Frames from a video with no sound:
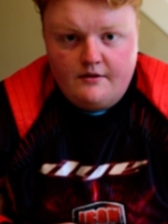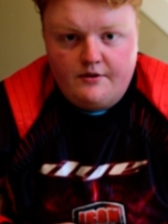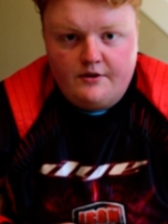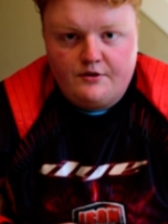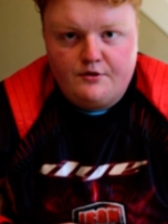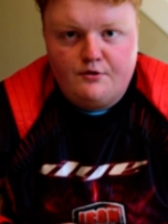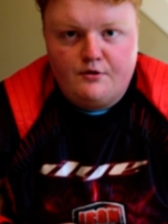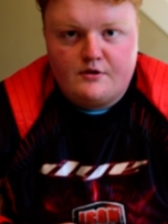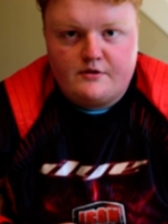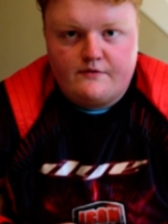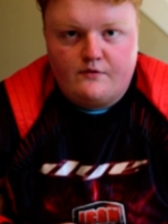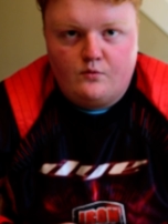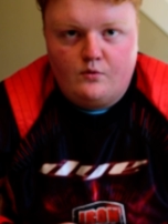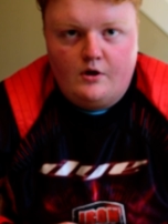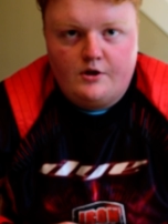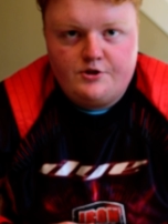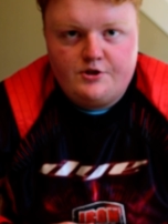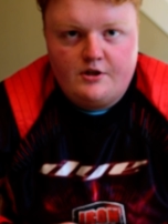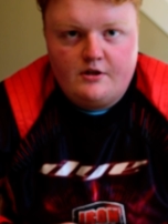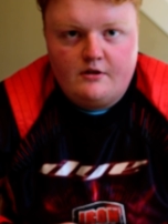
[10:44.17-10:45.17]
Thank you guys for
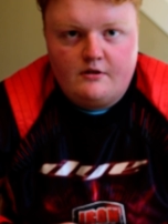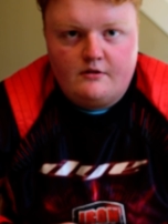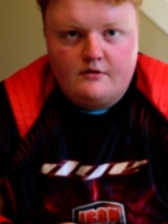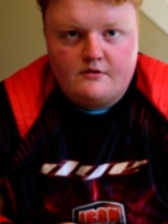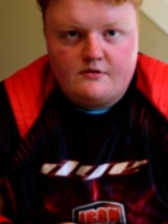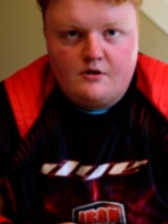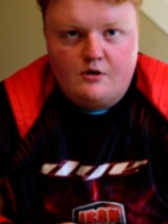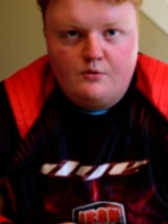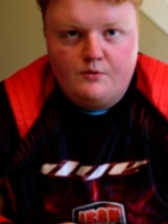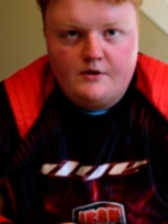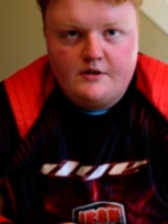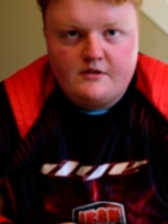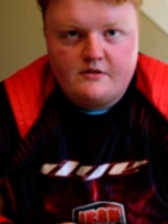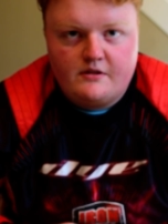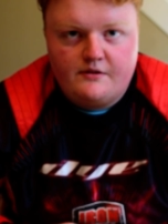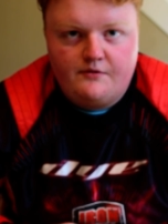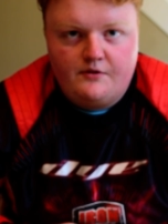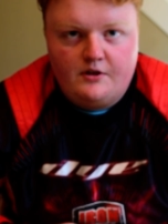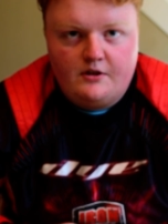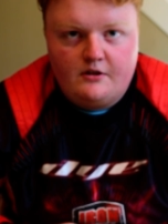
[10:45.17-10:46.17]
watching. And as always,
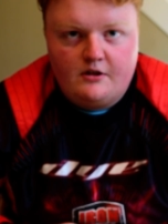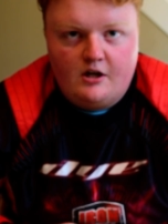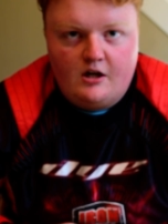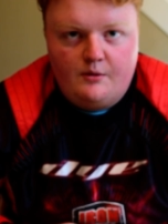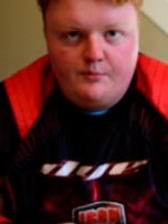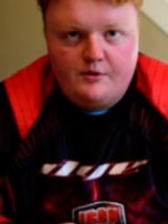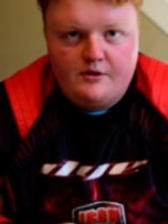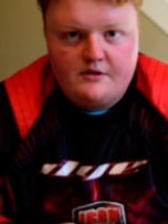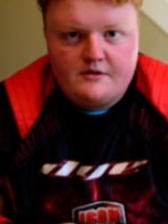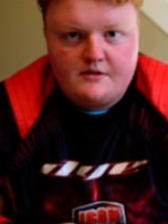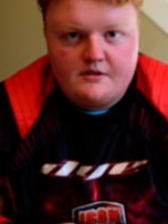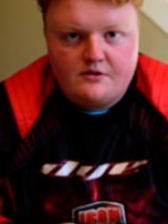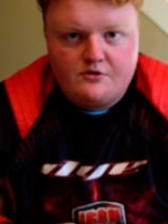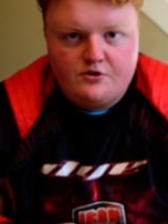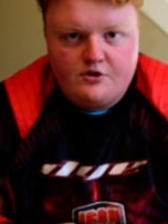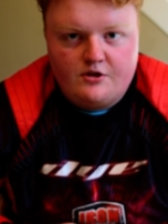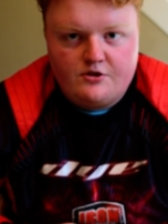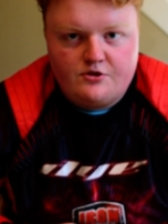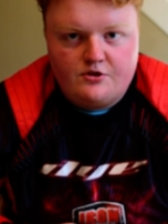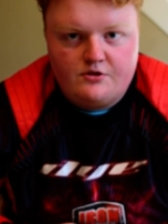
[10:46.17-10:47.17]
leave any comments,
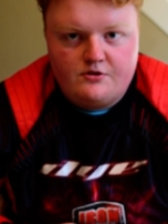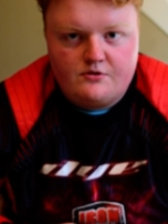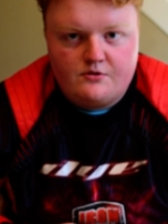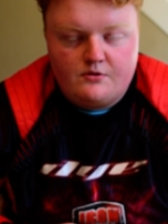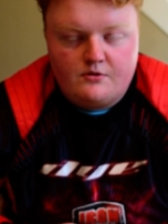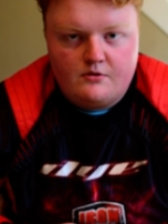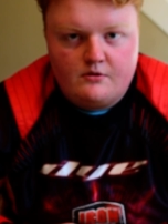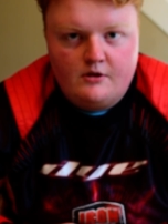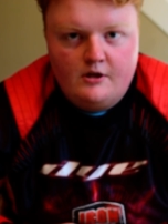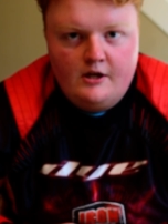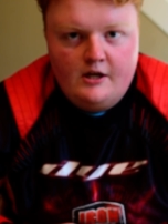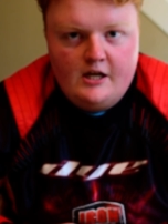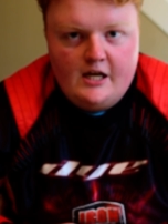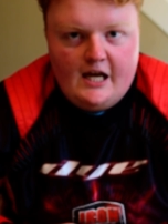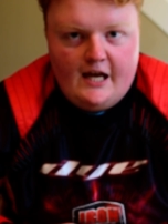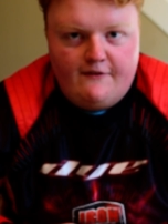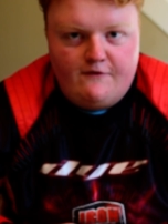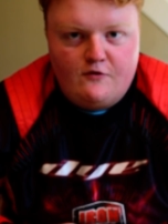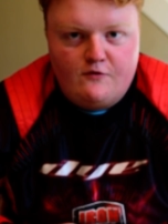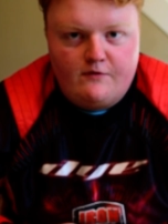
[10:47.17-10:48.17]
suggestions, or
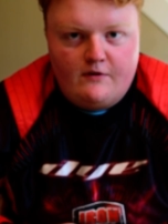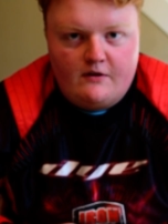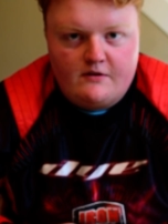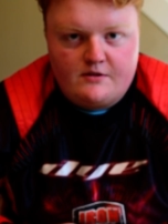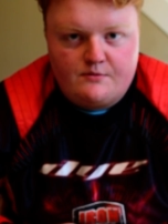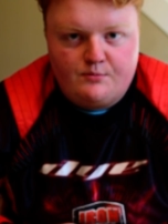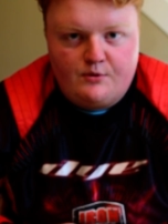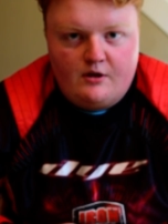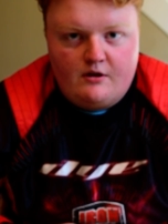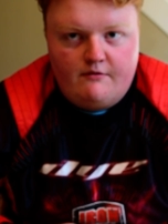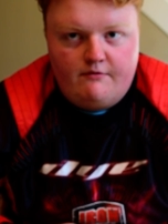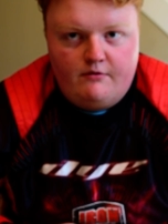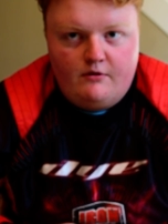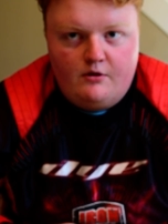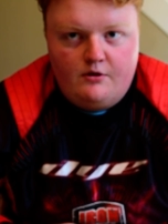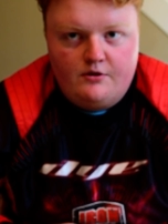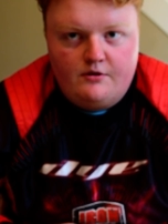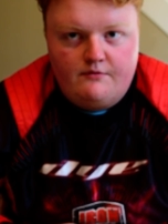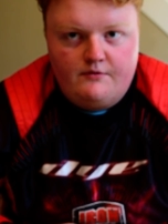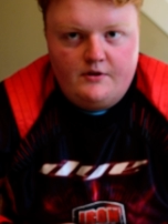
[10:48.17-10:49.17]
if you found some kind of
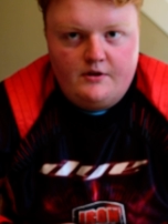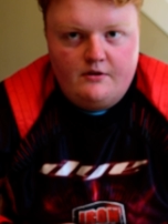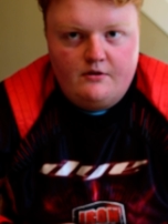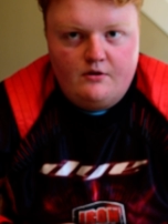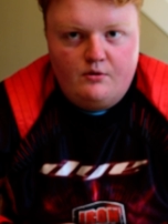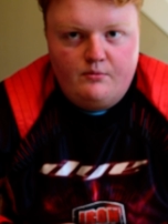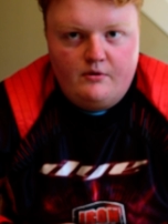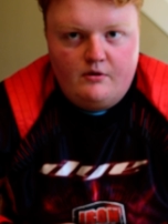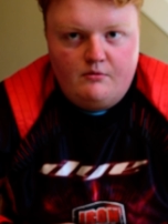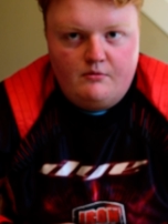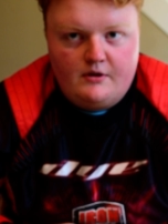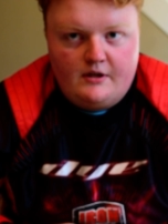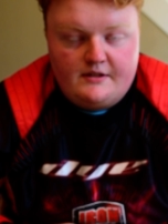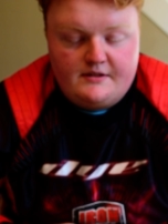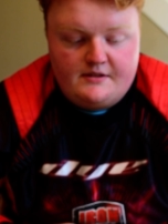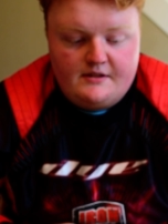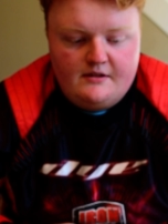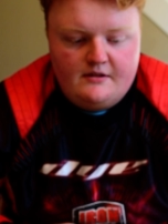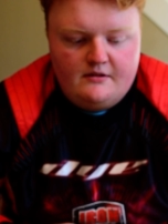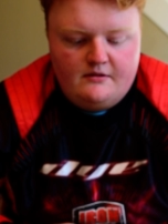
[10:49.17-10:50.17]
flaw in the video about what I
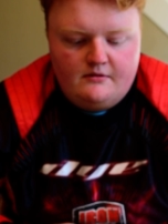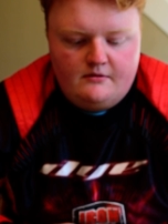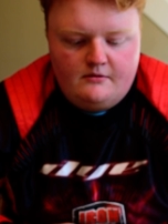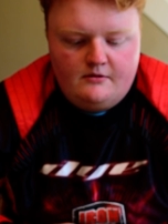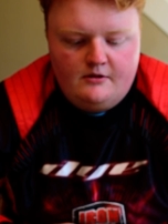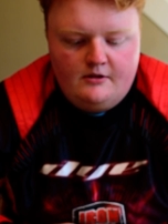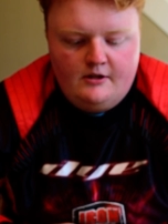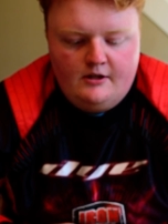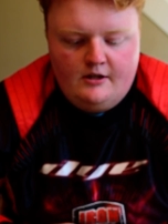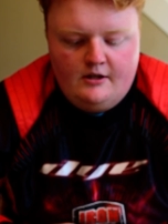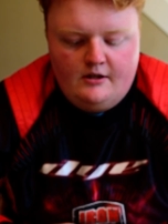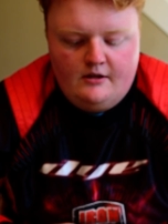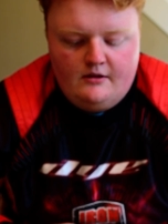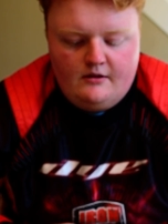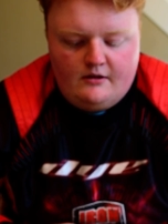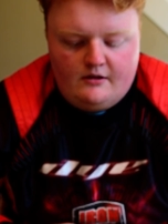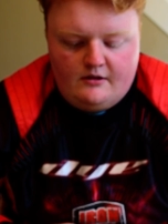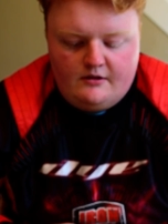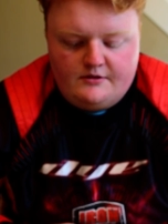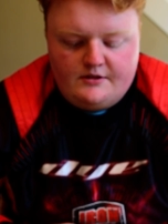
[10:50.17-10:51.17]
said,
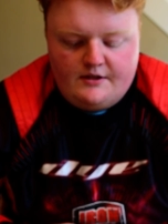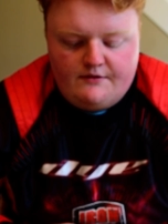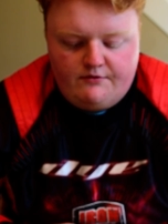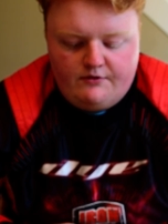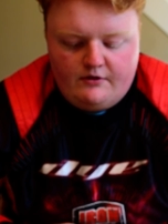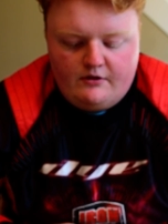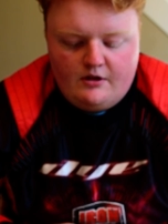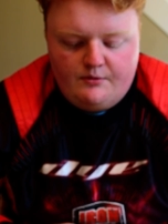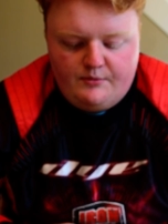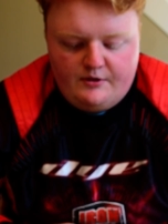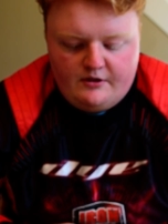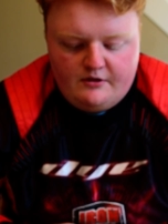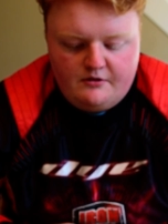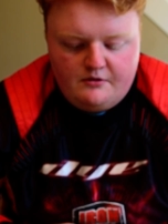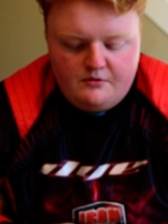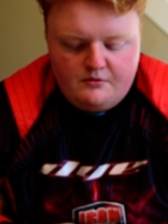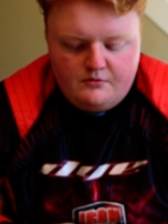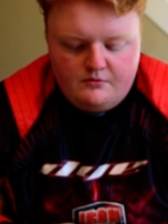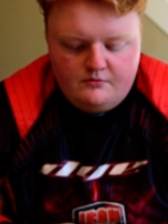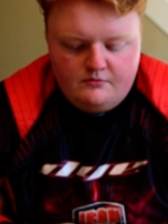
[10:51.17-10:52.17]
definitely let me
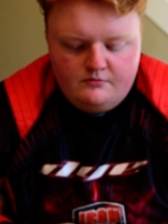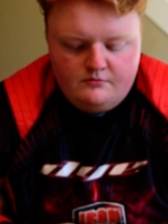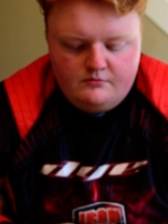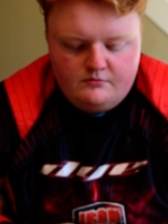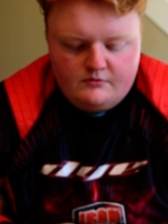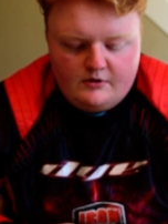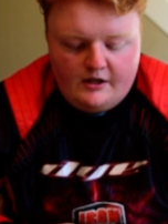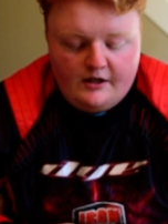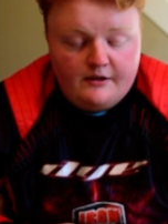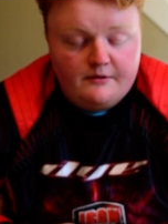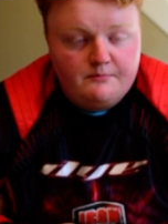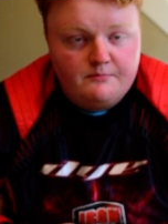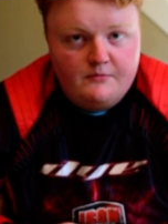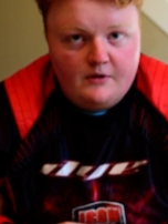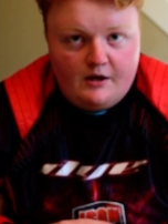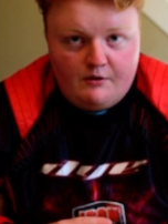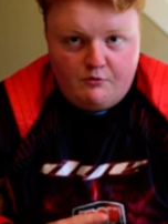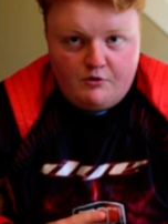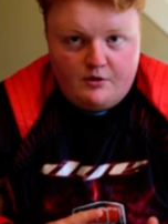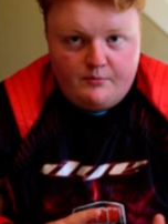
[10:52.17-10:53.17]
know.
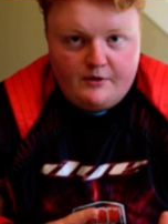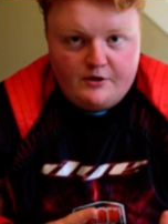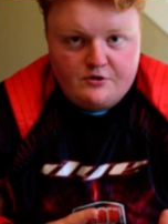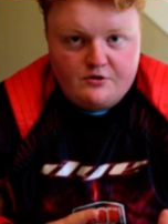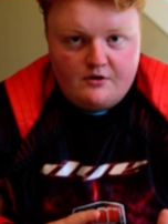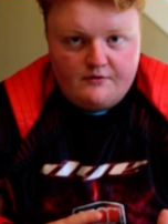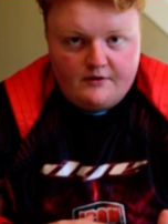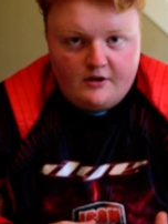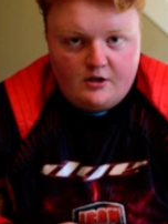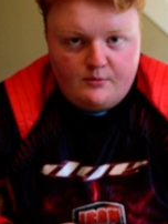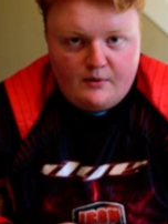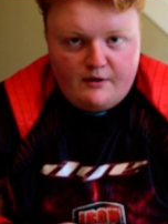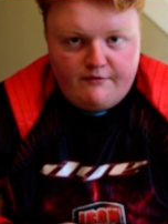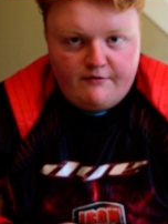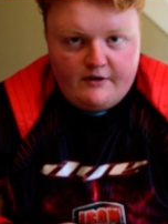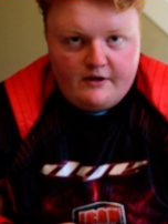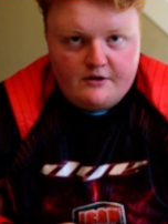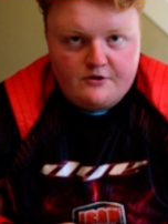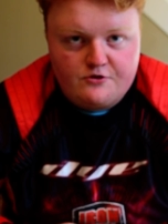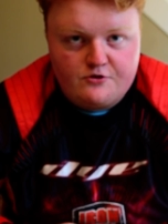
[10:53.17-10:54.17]
I want to make sure I've got all my
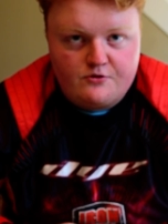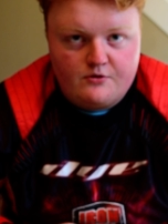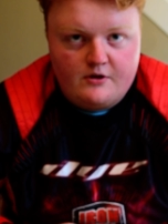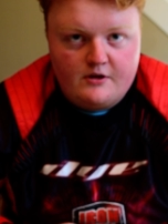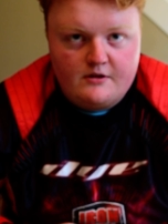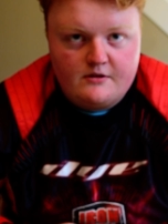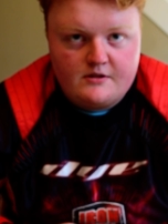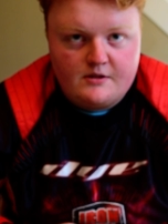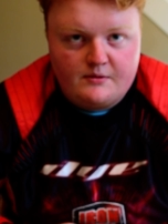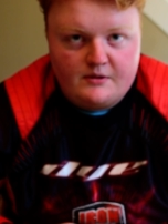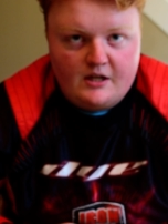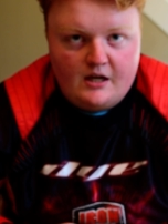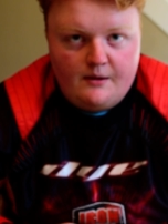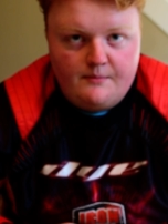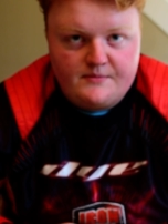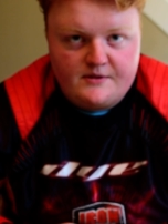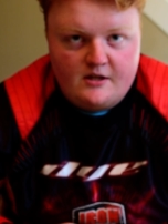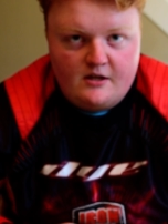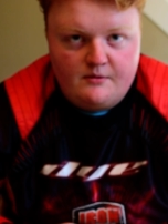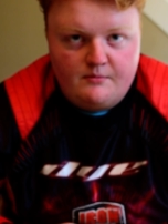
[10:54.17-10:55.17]
facts straight.
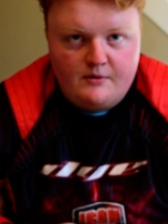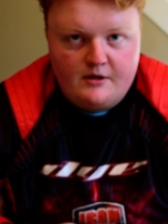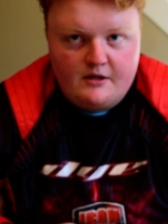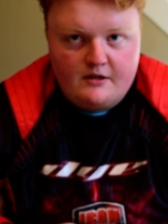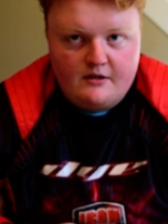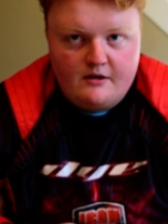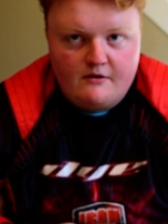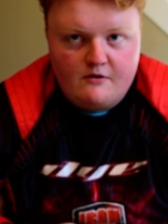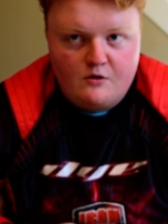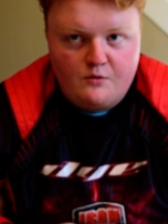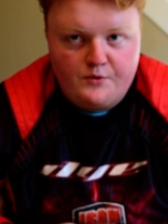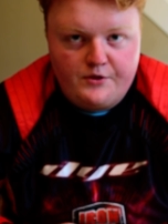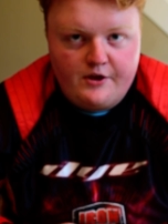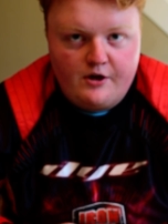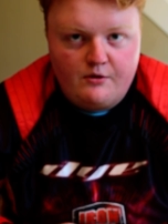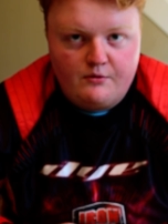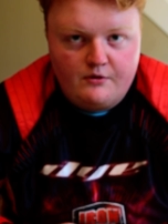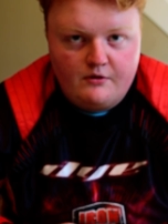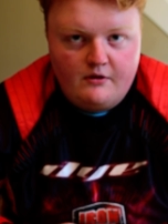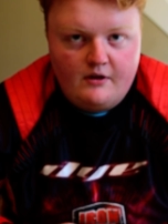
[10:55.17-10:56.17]
Sometimes I make an error
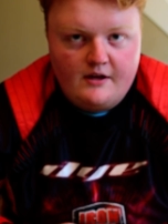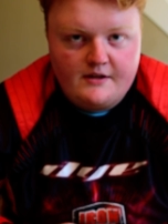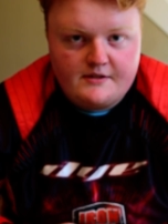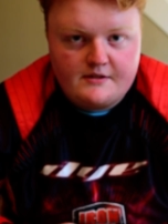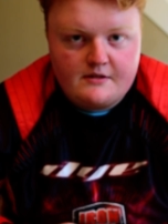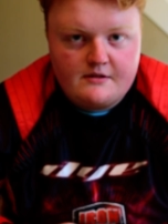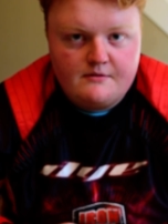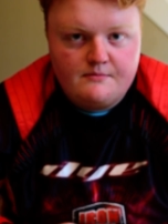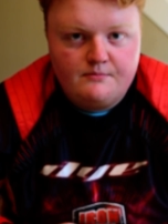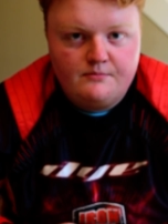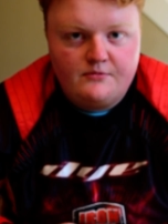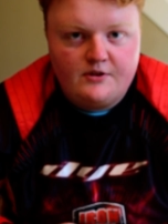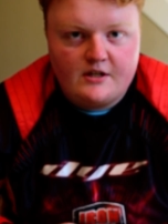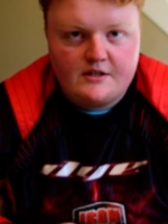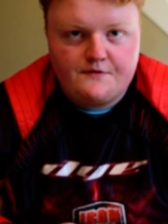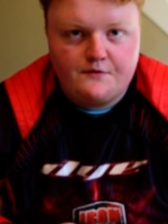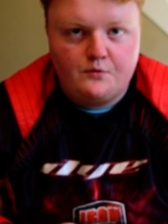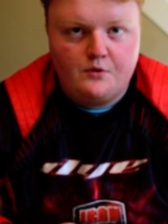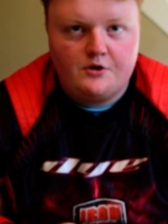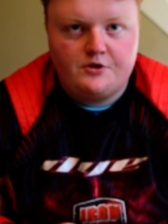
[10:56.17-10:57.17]
without realizing it. Thanks
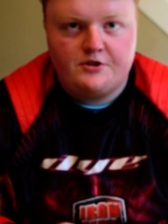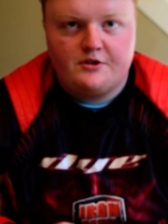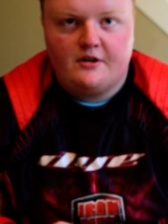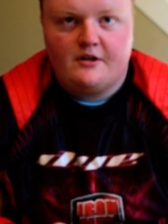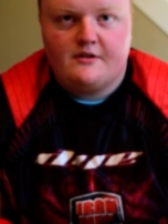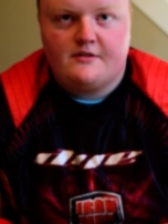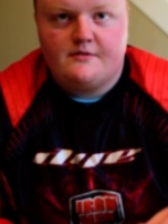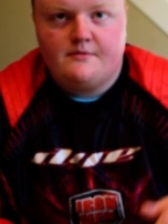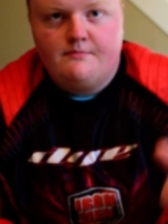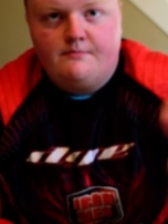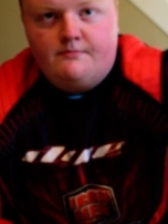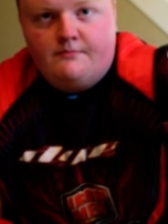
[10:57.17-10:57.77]
for watching, guys.